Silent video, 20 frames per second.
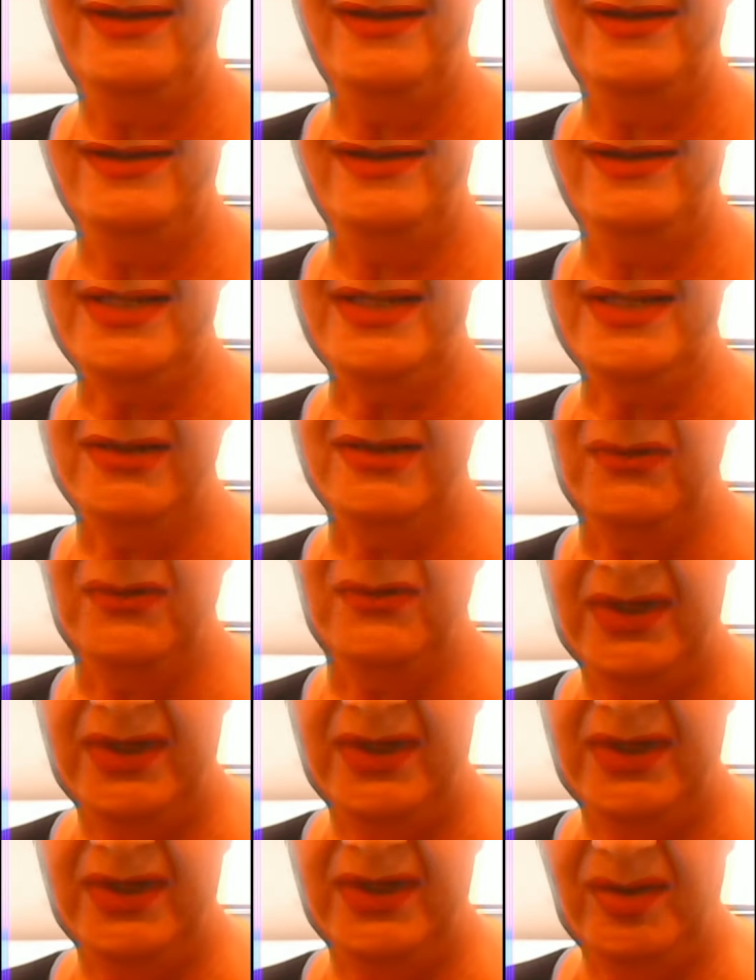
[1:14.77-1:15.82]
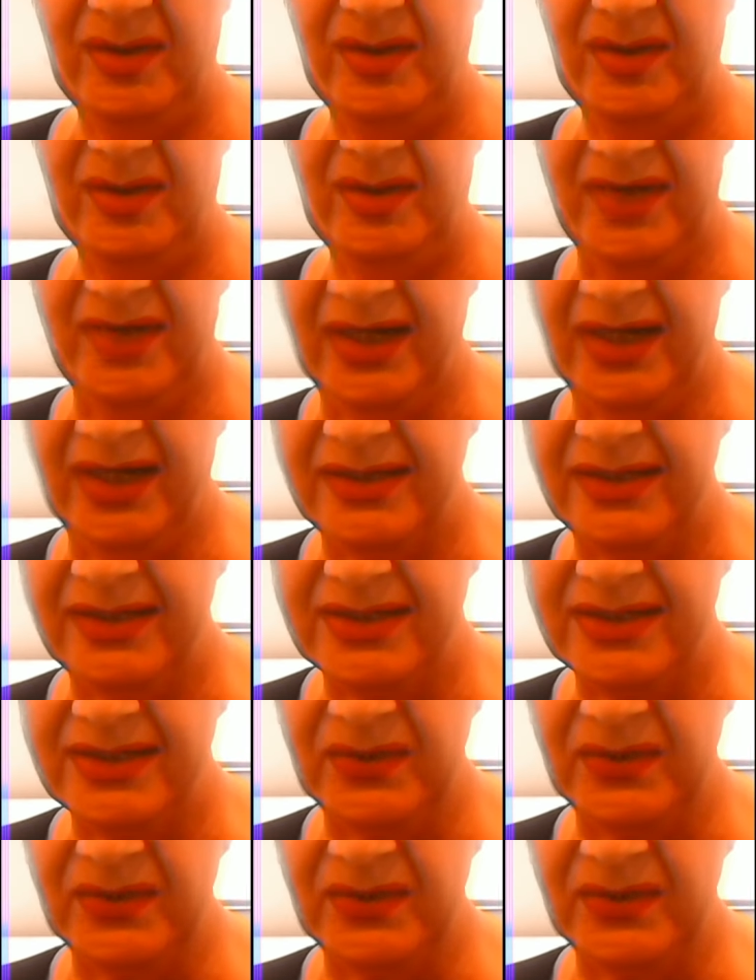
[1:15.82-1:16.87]
uh, get to know my
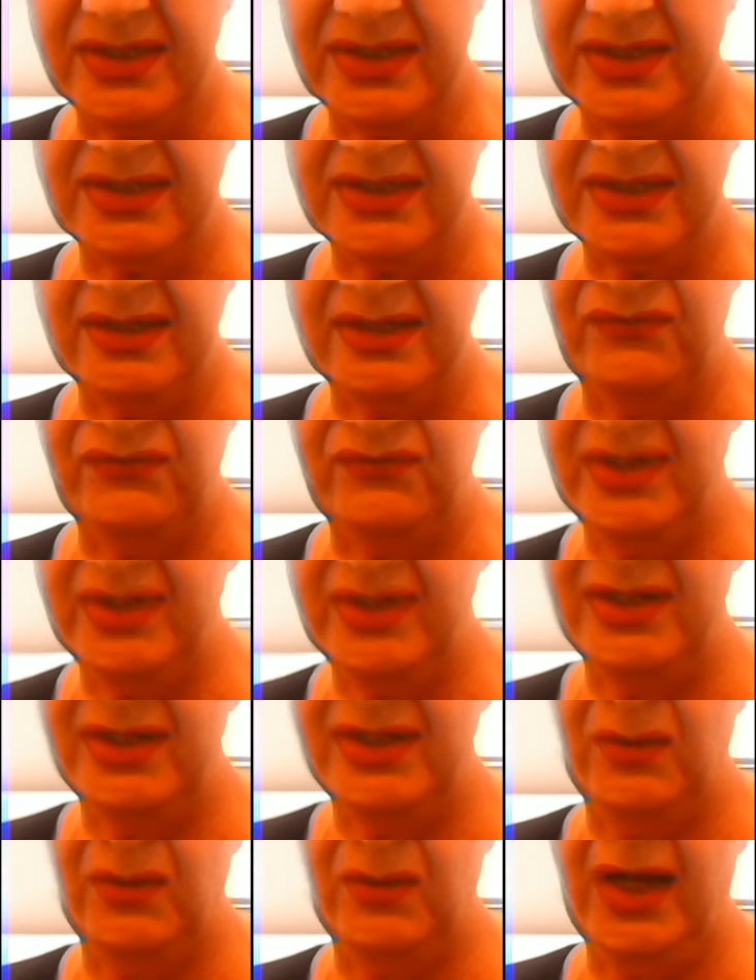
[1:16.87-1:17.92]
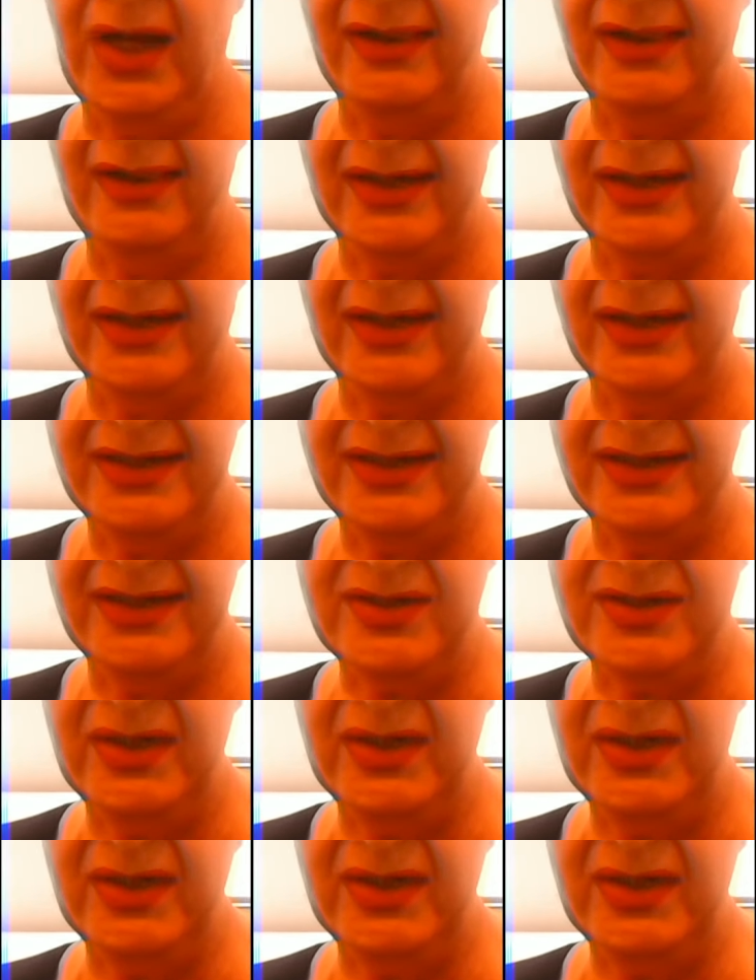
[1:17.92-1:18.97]
students really well and
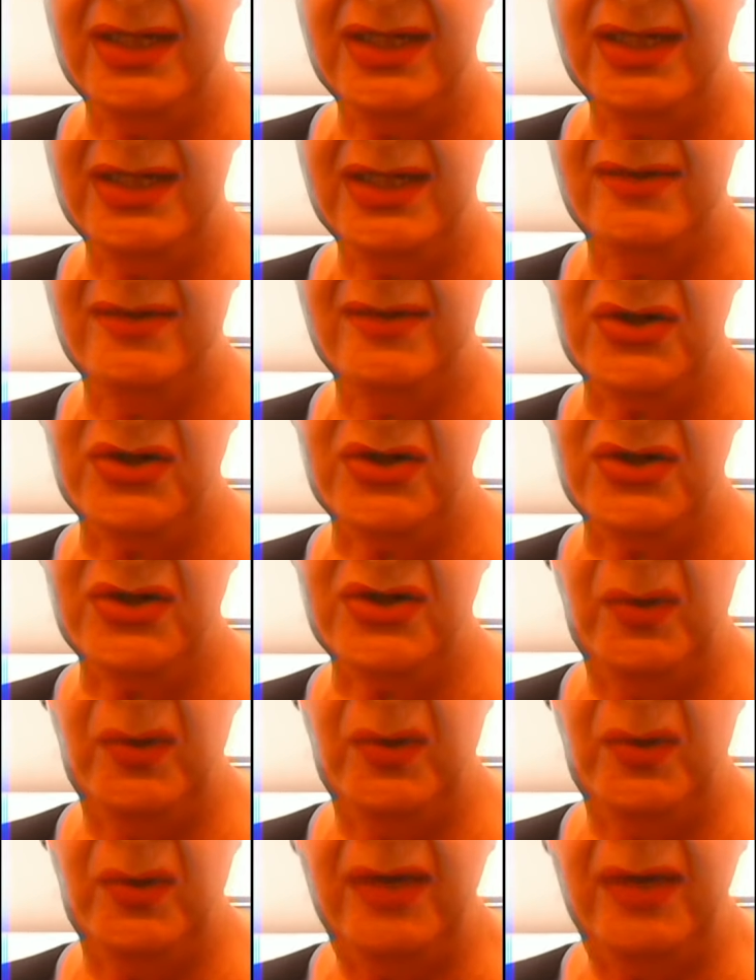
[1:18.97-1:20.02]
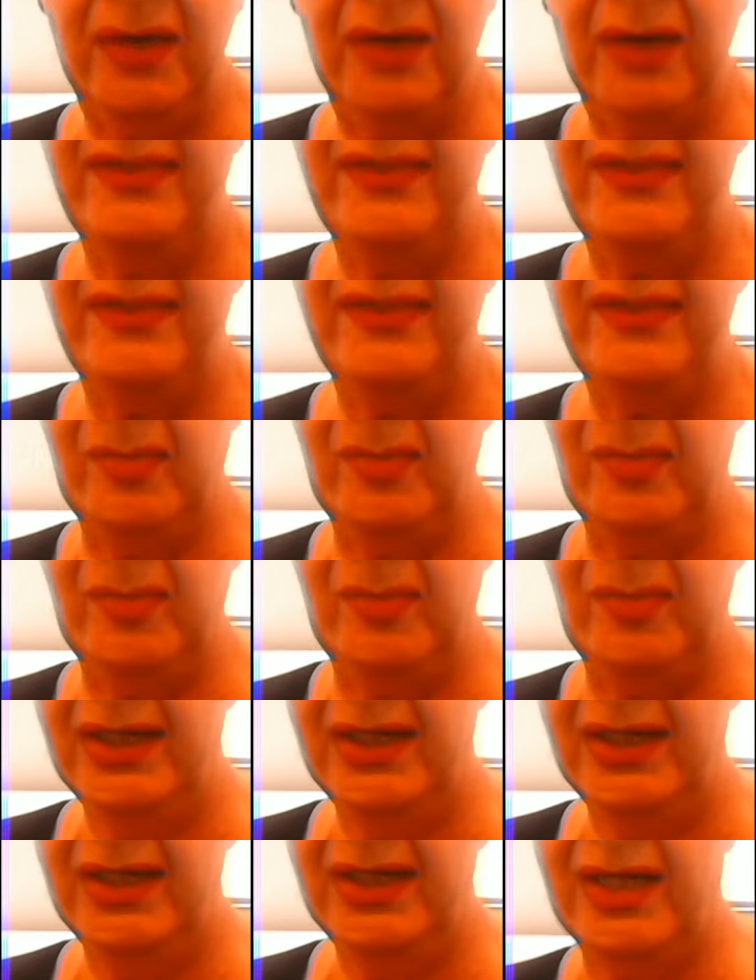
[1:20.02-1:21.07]
to in, enjoy working with them.
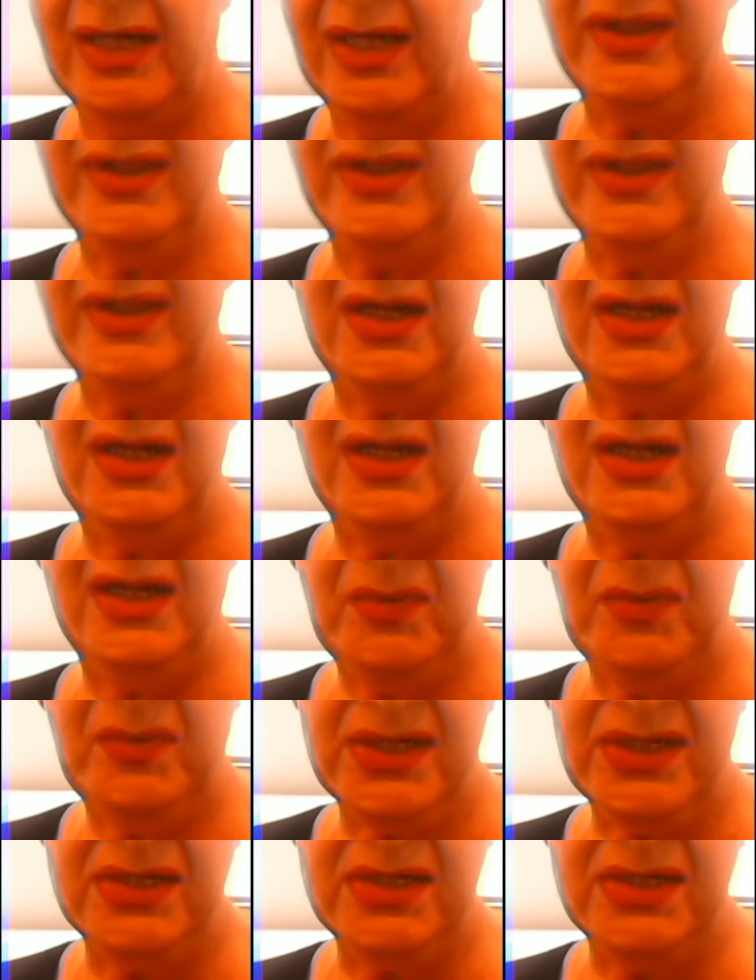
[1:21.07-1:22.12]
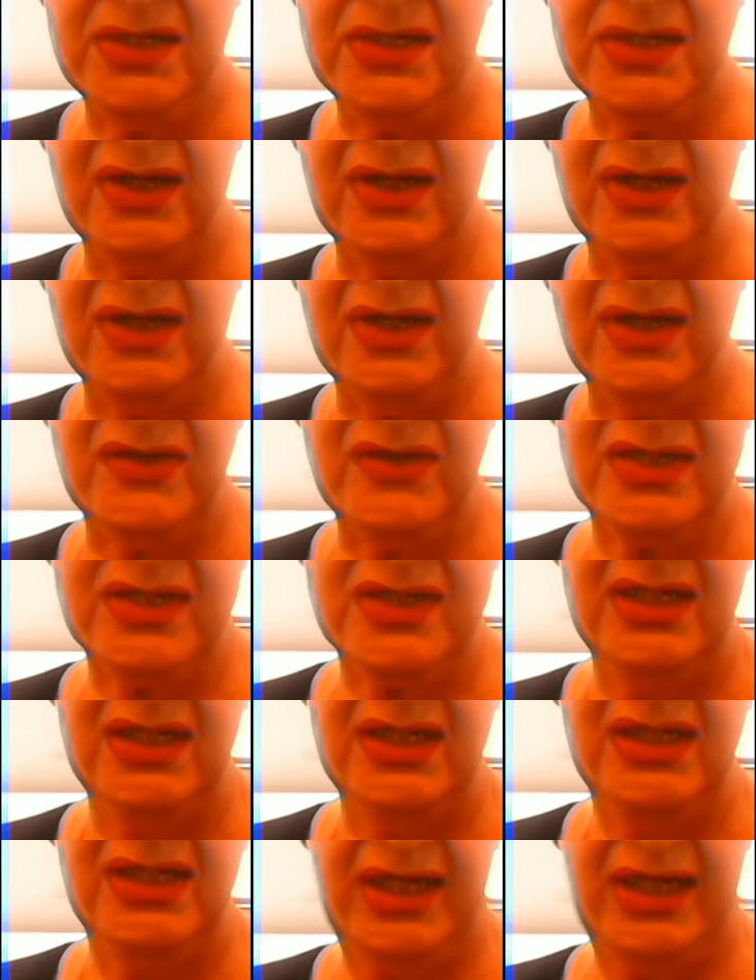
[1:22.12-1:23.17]
I'm not the kind of person who gives
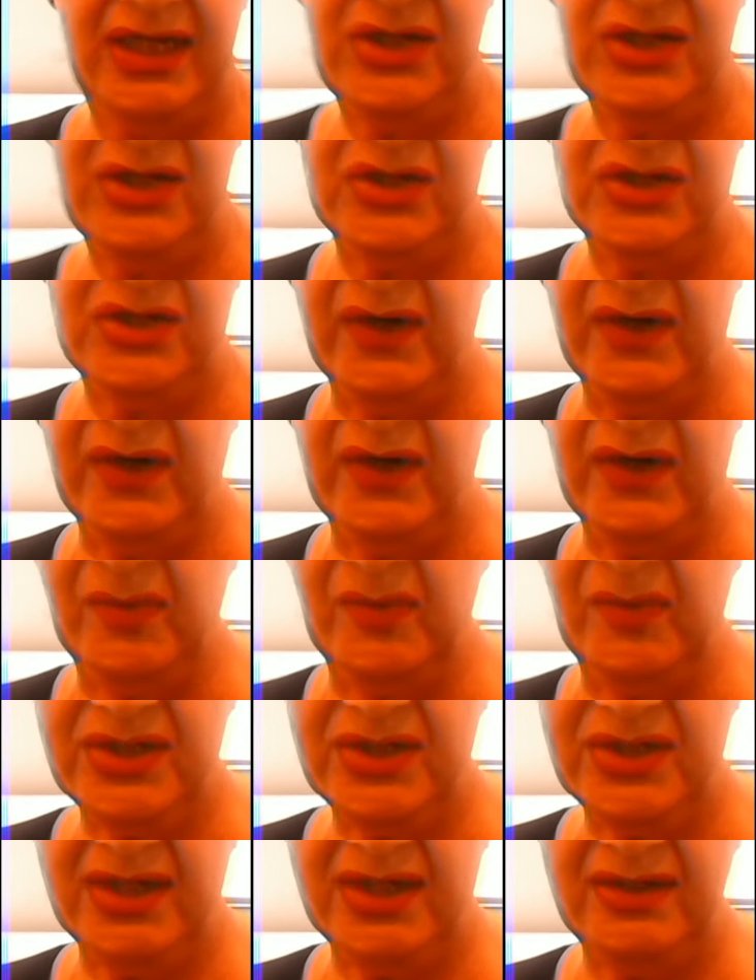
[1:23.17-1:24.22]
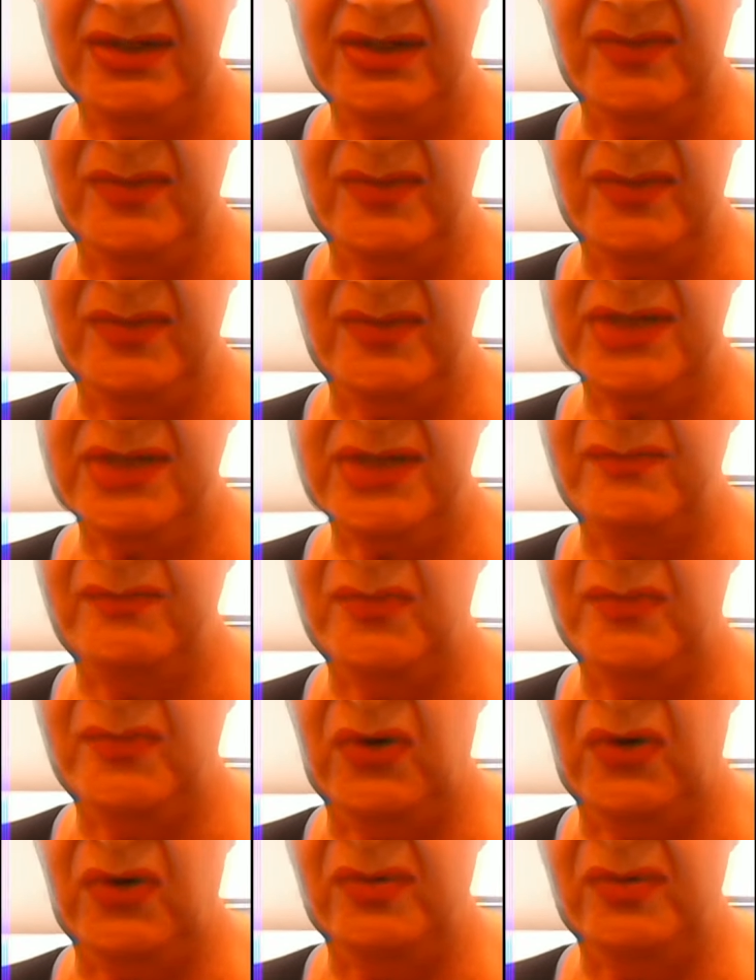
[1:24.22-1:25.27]
lectures very much. I much
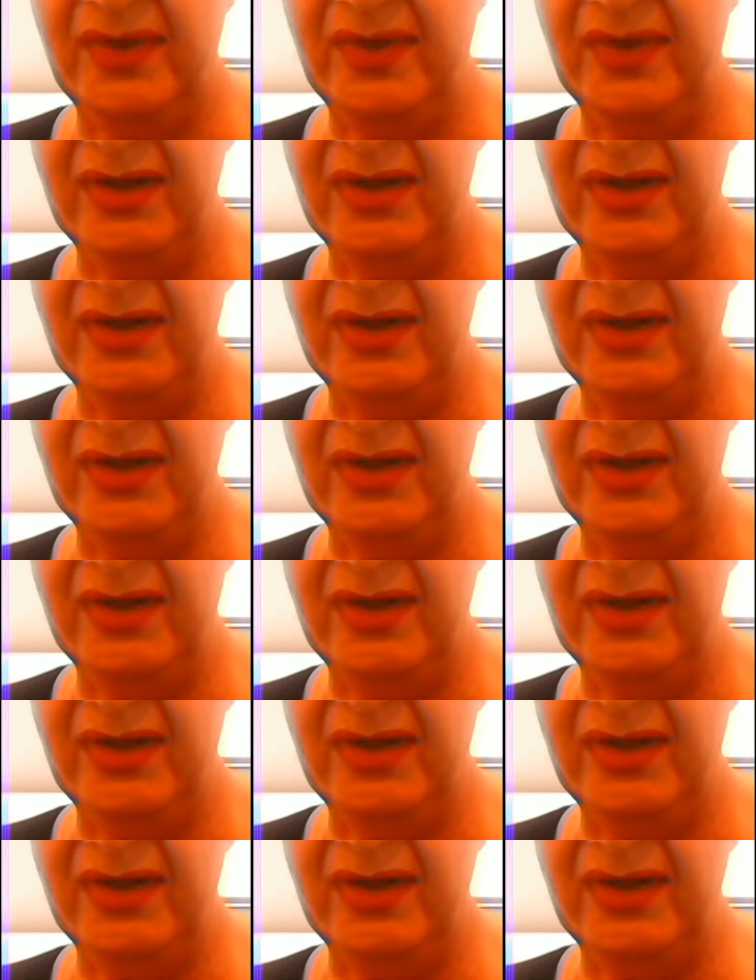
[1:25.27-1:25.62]
more